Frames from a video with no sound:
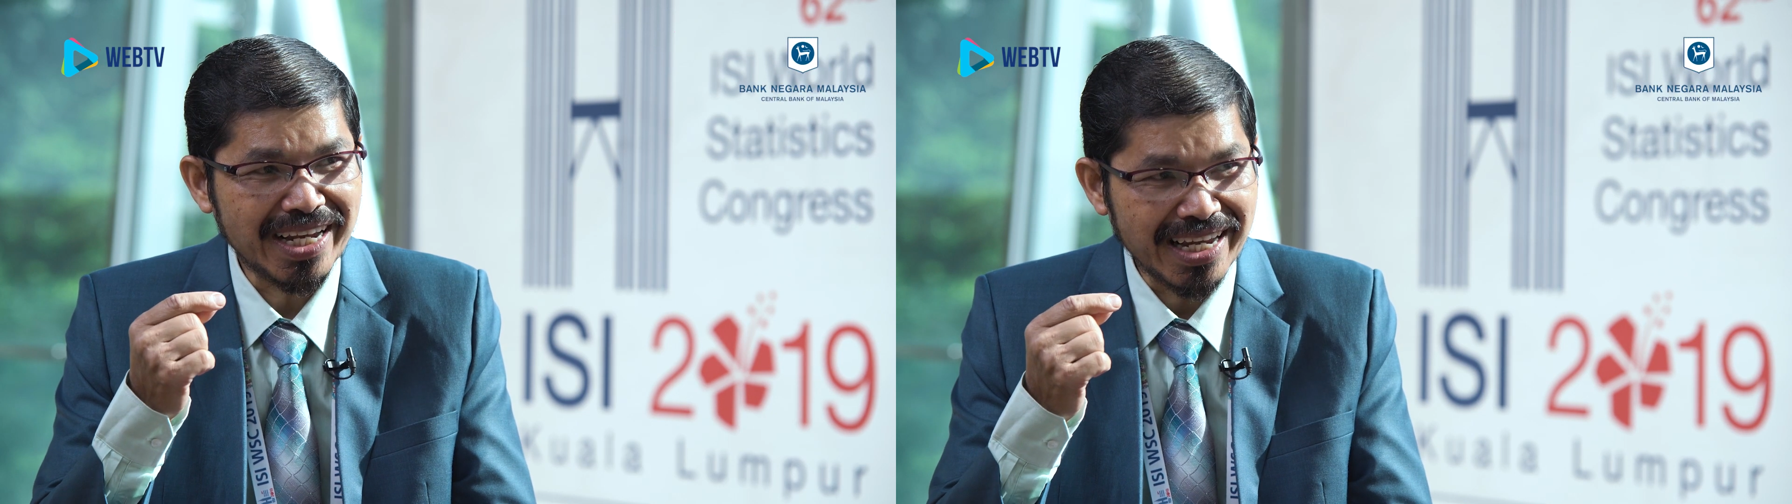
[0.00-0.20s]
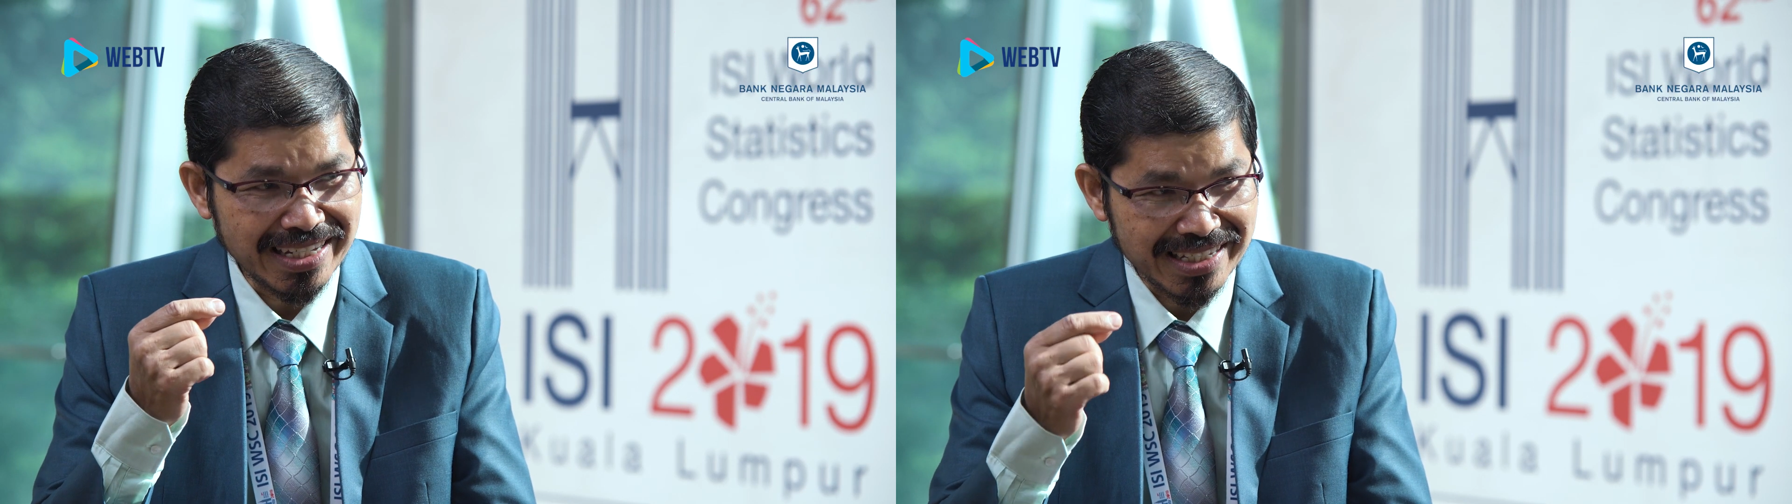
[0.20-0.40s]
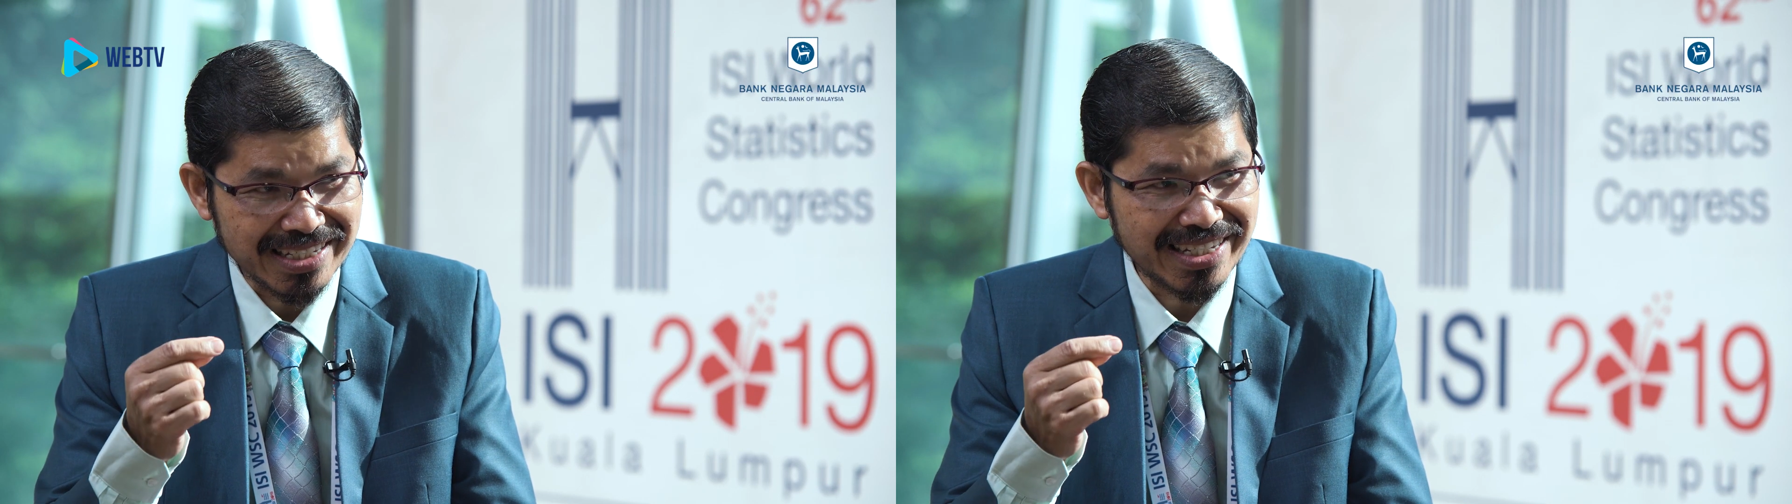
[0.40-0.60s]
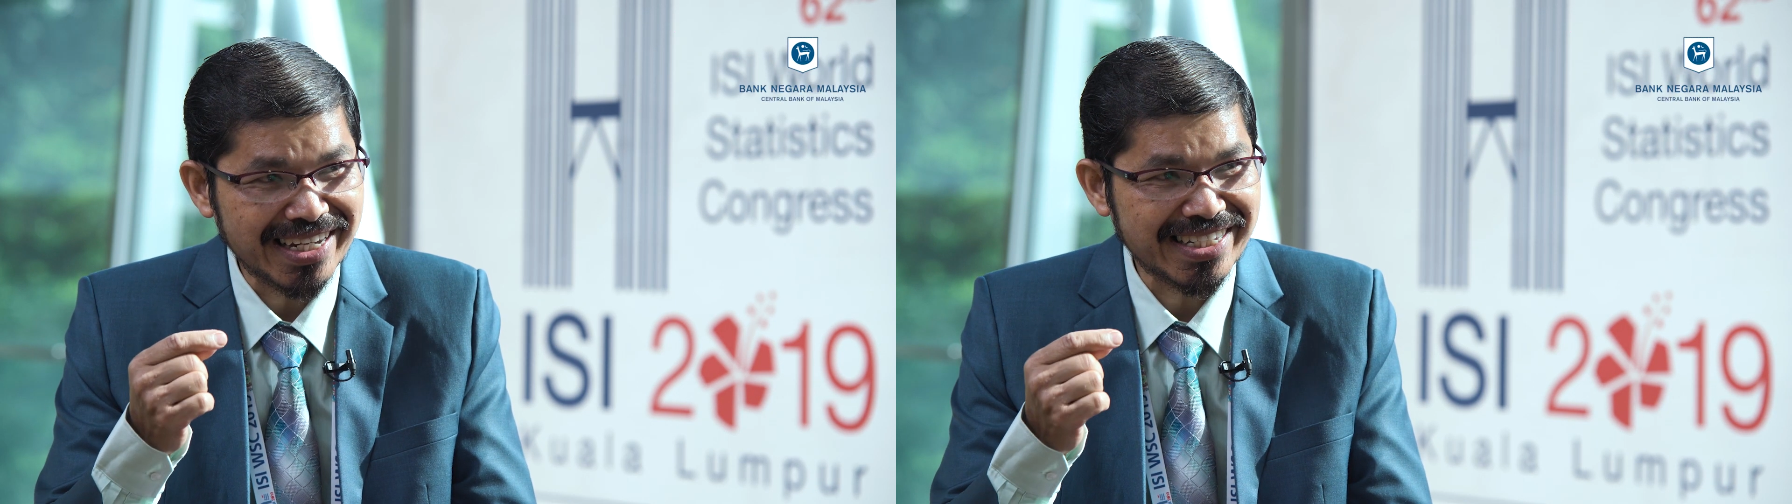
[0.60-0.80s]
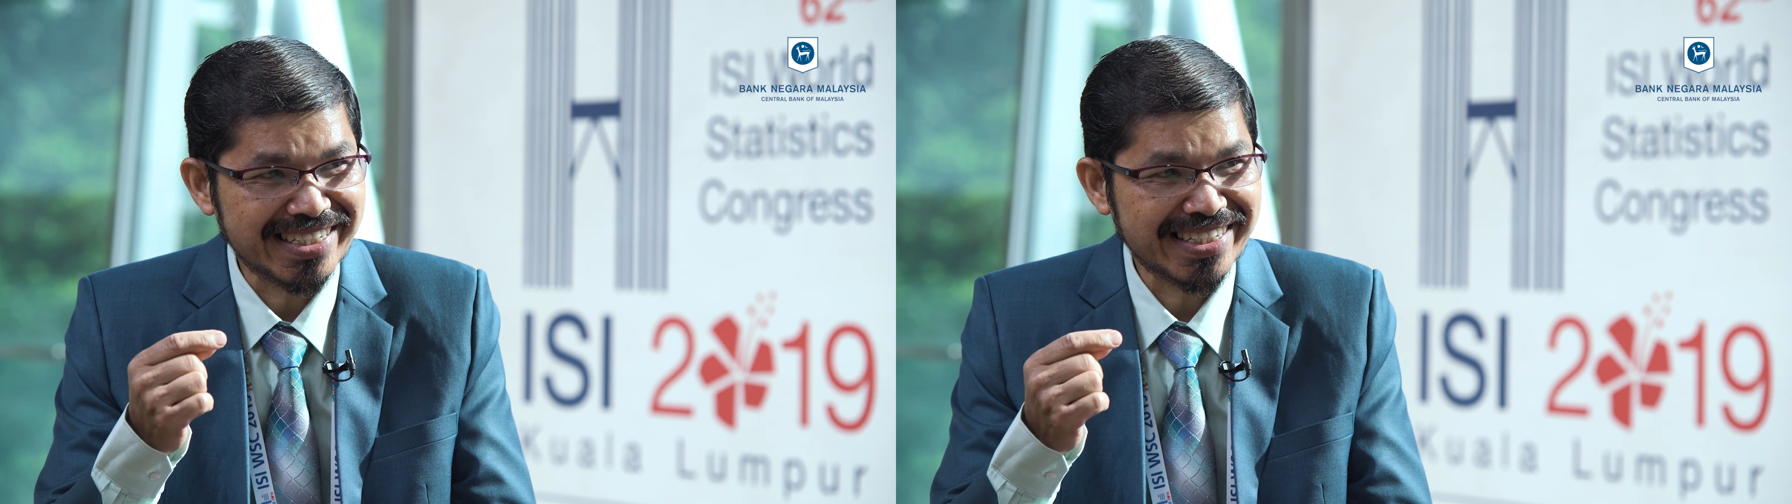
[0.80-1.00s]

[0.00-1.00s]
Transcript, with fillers: exercise.